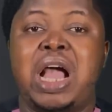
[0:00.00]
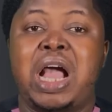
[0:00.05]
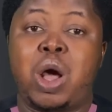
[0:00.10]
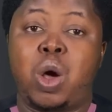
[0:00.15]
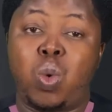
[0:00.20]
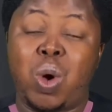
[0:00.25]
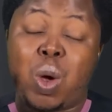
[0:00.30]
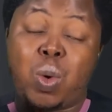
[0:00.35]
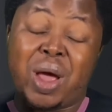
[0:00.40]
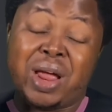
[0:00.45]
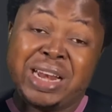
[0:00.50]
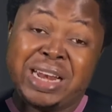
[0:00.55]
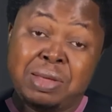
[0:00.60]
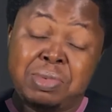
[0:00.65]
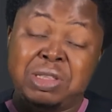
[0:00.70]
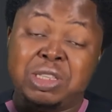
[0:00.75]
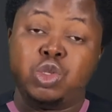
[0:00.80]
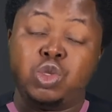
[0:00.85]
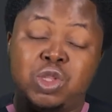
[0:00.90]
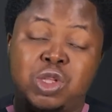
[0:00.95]
And why we're
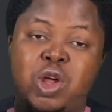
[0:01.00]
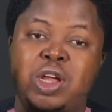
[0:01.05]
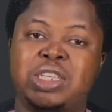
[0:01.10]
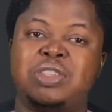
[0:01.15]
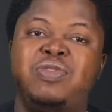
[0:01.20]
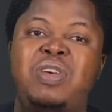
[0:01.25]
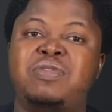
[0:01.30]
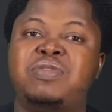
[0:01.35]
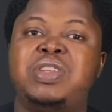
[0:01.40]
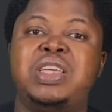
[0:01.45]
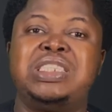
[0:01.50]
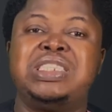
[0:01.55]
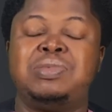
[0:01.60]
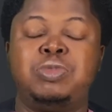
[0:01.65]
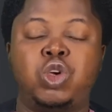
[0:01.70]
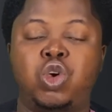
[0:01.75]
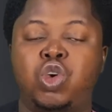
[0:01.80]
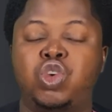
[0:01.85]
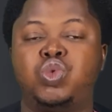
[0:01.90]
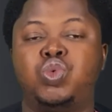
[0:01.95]
limiting 305 days
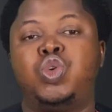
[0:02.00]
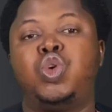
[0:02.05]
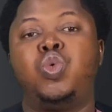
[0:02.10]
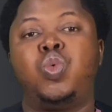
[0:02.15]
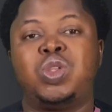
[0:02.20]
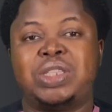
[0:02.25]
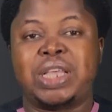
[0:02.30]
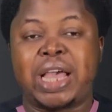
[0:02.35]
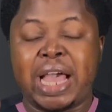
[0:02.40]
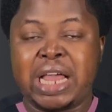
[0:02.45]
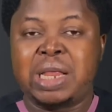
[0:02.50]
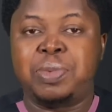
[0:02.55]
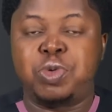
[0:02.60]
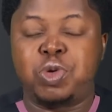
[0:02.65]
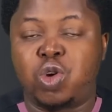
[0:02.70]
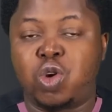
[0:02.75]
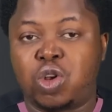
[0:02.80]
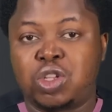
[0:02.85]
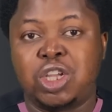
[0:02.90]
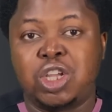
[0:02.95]
because we don't want any
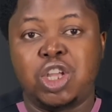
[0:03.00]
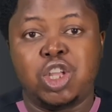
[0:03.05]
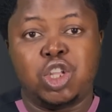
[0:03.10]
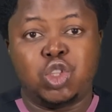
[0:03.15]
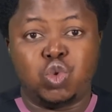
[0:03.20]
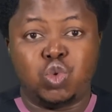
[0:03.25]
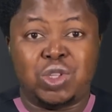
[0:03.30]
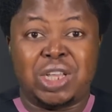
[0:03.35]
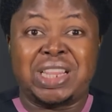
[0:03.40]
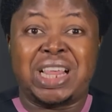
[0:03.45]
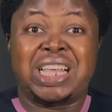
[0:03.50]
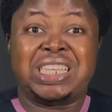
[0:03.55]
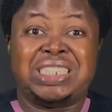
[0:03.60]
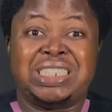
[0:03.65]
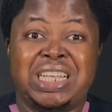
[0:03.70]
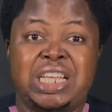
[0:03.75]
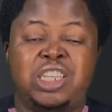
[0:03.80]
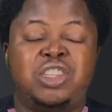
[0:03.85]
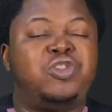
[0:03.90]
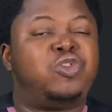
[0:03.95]
product to take that
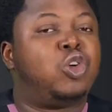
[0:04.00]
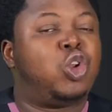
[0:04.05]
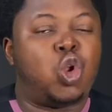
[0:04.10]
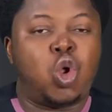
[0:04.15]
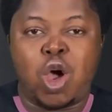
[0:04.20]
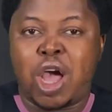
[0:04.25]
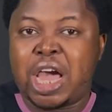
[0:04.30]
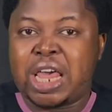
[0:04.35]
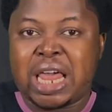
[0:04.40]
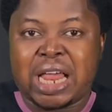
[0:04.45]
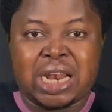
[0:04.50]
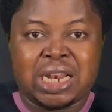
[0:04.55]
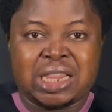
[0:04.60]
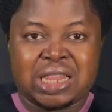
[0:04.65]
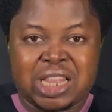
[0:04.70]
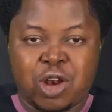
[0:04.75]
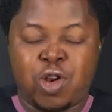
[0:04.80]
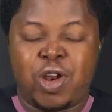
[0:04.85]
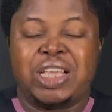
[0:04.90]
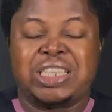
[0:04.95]
stage for longer than
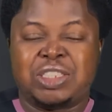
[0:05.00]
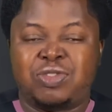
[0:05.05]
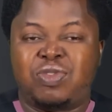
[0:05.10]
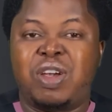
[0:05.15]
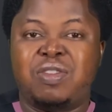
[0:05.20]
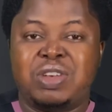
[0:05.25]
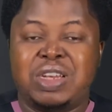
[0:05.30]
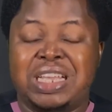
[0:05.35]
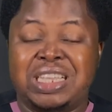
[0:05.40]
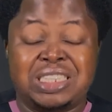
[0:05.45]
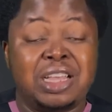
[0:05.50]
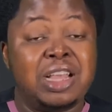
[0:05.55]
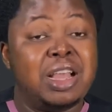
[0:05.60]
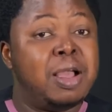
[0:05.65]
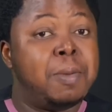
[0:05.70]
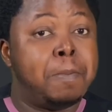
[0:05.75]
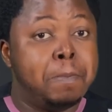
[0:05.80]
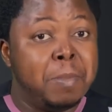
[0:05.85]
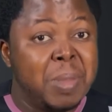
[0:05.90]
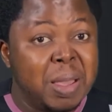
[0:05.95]
305 days.
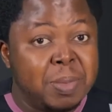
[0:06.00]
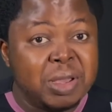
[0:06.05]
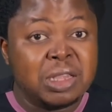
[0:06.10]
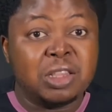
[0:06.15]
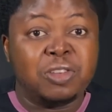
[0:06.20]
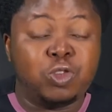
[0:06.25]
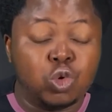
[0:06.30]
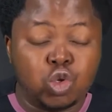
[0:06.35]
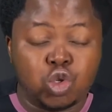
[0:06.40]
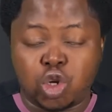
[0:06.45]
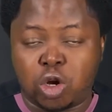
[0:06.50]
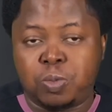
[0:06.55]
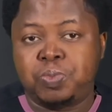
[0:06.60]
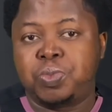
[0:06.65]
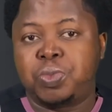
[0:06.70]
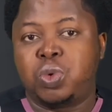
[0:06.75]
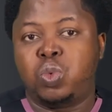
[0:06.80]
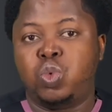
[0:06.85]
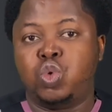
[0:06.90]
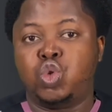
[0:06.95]
Maybe in the future,
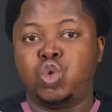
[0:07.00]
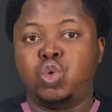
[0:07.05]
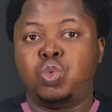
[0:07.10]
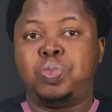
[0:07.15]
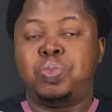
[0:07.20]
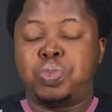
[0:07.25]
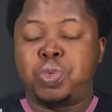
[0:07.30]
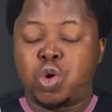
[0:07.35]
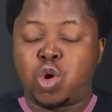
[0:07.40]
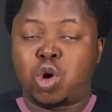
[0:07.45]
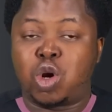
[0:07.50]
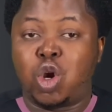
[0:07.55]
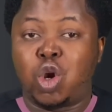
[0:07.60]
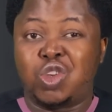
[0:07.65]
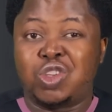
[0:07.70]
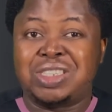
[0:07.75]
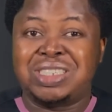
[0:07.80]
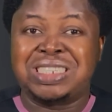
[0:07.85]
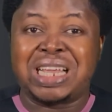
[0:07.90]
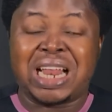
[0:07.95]
we'll do product
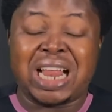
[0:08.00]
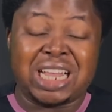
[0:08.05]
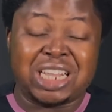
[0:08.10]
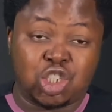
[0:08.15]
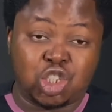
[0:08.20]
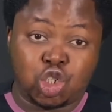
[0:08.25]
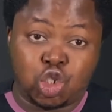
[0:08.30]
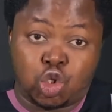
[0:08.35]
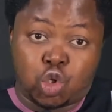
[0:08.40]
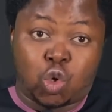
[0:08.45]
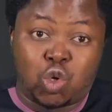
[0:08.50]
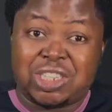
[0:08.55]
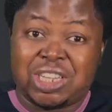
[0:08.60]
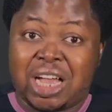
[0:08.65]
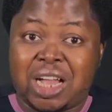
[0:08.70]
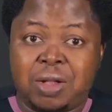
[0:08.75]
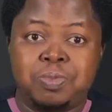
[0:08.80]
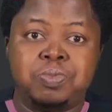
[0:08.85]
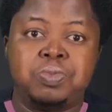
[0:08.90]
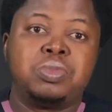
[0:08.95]
launches that are
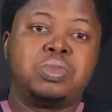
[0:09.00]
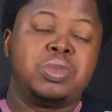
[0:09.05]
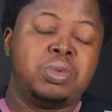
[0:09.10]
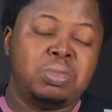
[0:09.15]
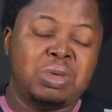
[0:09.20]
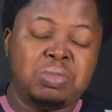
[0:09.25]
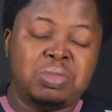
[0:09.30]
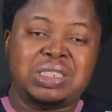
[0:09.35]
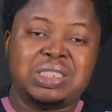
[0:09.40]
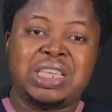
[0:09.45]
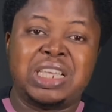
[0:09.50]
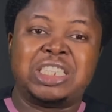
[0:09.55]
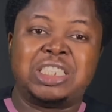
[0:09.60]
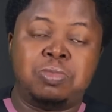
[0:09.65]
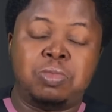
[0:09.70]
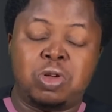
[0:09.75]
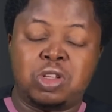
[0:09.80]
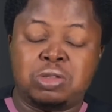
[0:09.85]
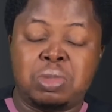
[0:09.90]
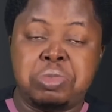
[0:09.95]
shorter maybe six
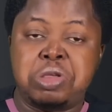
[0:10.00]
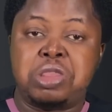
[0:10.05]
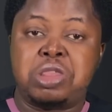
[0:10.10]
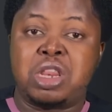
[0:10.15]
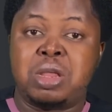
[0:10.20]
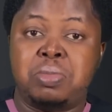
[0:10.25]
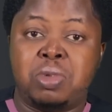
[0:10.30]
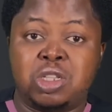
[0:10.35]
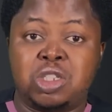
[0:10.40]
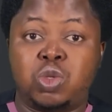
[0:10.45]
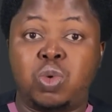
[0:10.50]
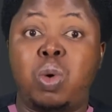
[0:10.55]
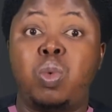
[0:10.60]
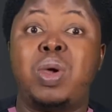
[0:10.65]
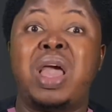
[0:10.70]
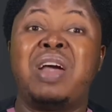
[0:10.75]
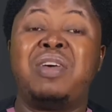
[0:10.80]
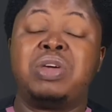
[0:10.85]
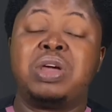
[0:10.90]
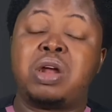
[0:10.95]
months, maybe three months, when we
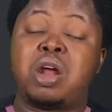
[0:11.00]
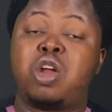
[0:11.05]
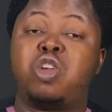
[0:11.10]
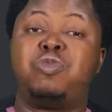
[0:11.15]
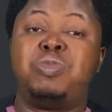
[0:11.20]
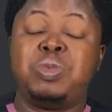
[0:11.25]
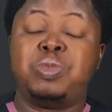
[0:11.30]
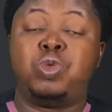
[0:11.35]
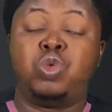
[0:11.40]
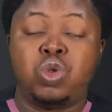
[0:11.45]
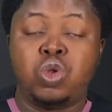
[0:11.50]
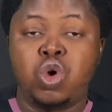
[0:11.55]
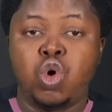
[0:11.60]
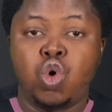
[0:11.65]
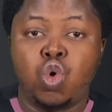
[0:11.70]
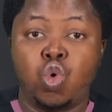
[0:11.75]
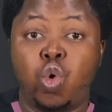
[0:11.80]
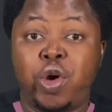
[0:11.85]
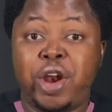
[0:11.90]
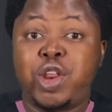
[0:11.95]
have a crowd of people
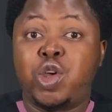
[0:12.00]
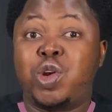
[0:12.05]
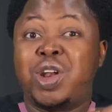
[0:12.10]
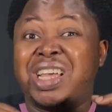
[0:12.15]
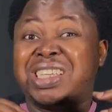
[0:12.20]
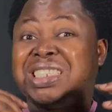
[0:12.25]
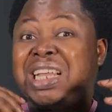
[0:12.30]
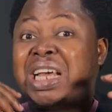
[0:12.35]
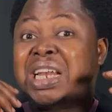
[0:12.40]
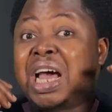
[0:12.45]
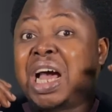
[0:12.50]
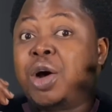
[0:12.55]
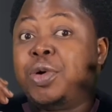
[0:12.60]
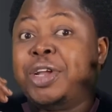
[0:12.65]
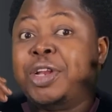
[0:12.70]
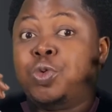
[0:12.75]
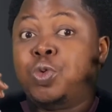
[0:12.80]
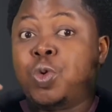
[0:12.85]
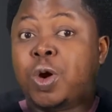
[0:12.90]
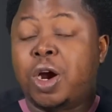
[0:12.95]
who already understand how
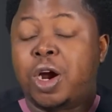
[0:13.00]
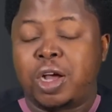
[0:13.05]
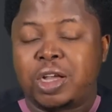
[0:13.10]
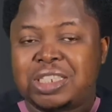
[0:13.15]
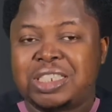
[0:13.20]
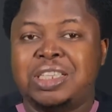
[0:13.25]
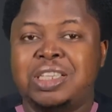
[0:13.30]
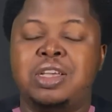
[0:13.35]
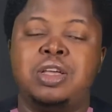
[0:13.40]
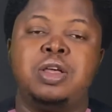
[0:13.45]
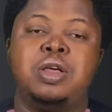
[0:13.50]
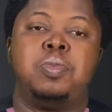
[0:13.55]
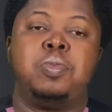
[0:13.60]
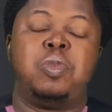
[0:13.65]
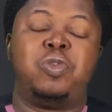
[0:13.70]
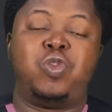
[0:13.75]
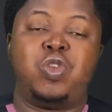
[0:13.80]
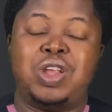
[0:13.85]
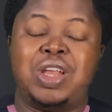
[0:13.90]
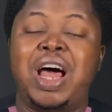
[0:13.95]
it works. But
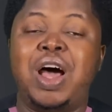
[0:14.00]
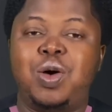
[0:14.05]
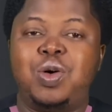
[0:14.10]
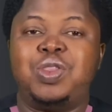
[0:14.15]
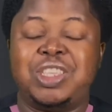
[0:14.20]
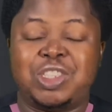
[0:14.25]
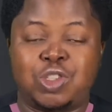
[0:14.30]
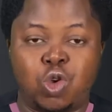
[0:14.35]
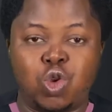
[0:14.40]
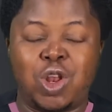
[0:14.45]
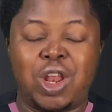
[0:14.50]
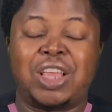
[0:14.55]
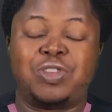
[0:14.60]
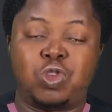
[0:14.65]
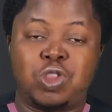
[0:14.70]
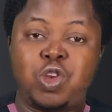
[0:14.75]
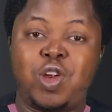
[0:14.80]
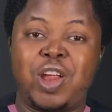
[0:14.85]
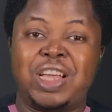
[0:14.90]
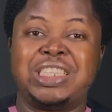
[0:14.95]
for now, it's going to
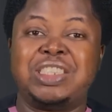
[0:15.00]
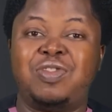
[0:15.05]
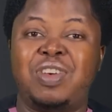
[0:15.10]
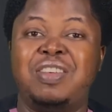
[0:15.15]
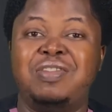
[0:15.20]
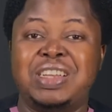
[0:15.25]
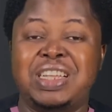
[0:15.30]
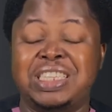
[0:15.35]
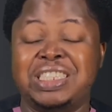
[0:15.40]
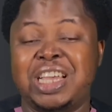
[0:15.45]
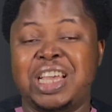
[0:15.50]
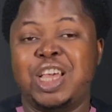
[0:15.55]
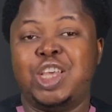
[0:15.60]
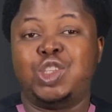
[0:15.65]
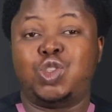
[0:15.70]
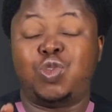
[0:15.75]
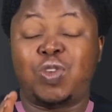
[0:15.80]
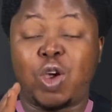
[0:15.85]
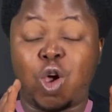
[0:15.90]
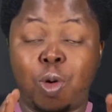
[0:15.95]
last 365 days.
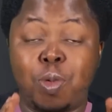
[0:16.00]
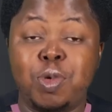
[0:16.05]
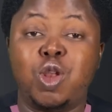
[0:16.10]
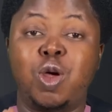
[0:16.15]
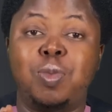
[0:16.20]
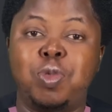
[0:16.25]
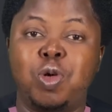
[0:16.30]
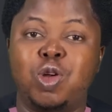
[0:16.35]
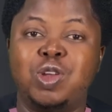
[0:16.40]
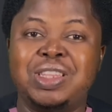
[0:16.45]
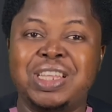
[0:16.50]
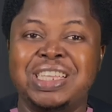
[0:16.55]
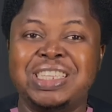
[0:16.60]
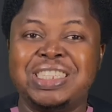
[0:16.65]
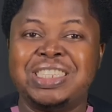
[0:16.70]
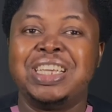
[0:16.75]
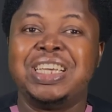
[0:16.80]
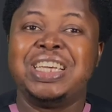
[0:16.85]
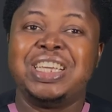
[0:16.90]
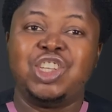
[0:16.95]
So if you're coming on board
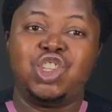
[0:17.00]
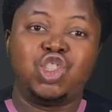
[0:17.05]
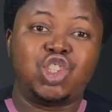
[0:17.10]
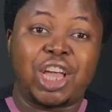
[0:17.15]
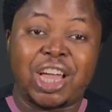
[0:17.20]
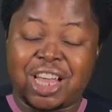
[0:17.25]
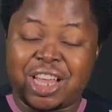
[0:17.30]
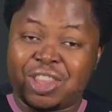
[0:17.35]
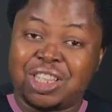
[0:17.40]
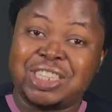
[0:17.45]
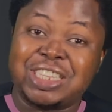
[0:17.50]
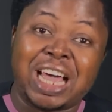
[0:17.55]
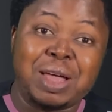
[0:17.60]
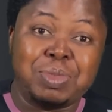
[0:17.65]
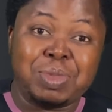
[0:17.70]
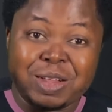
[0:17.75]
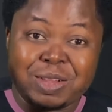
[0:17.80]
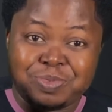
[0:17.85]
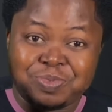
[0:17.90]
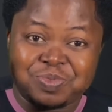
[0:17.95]
this, check the
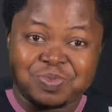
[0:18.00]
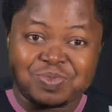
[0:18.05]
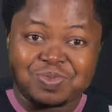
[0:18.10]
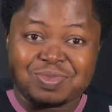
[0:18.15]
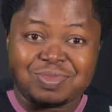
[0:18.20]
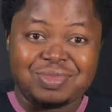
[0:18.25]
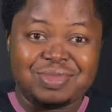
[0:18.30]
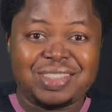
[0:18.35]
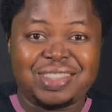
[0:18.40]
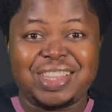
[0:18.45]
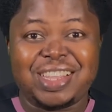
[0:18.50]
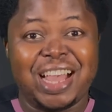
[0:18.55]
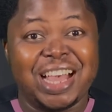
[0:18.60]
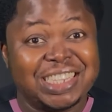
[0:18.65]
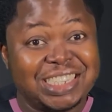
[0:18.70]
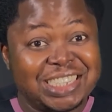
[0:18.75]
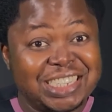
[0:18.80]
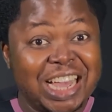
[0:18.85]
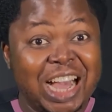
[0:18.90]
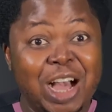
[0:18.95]
timer
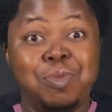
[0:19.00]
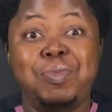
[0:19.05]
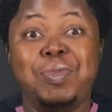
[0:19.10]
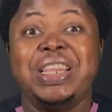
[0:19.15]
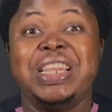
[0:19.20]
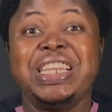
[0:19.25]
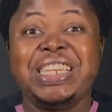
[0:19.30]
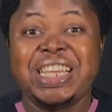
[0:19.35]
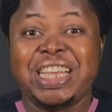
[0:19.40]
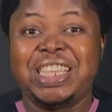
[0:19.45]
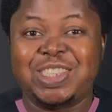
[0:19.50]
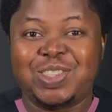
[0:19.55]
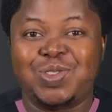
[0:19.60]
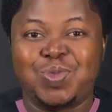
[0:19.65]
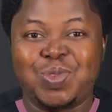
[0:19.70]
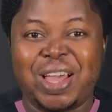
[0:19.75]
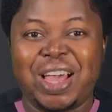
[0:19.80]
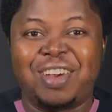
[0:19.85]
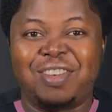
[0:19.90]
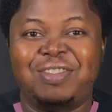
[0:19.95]
and see how many days
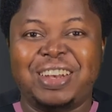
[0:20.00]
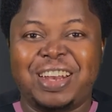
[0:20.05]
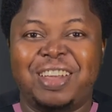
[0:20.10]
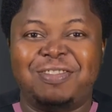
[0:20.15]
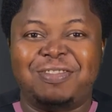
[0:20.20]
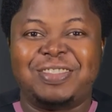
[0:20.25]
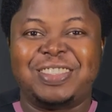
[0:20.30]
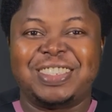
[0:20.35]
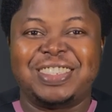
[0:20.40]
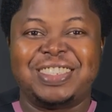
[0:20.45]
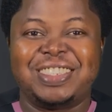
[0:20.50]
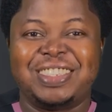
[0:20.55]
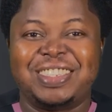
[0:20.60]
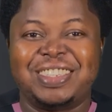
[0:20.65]
we have left.